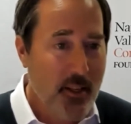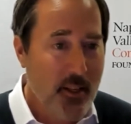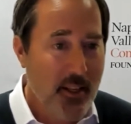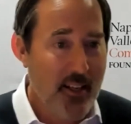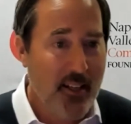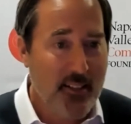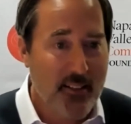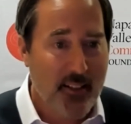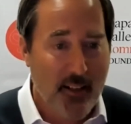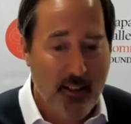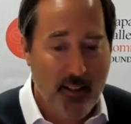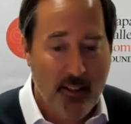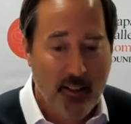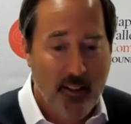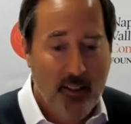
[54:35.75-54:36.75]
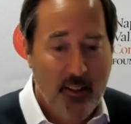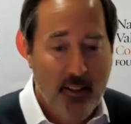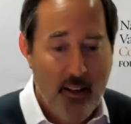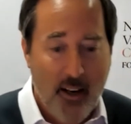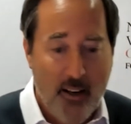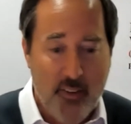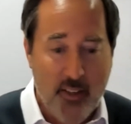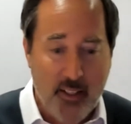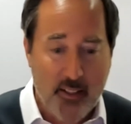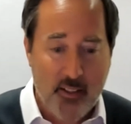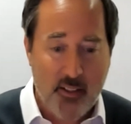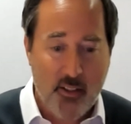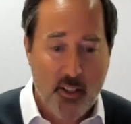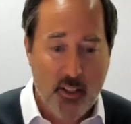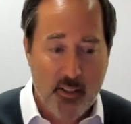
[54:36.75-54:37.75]
And I think
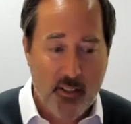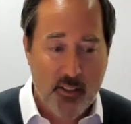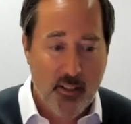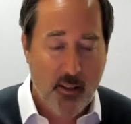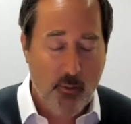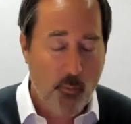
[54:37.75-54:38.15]
it's just,